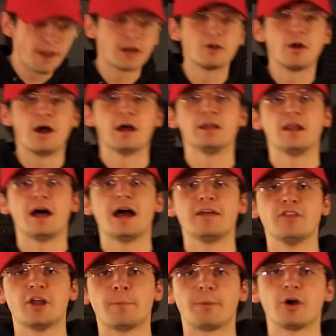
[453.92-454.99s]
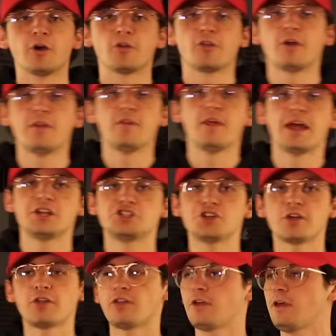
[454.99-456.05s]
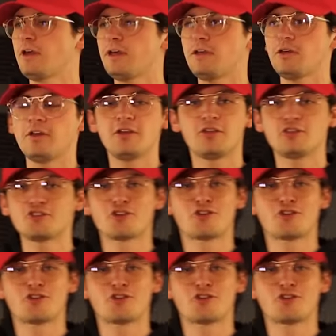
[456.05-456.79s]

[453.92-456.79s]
better online than a person that just is, is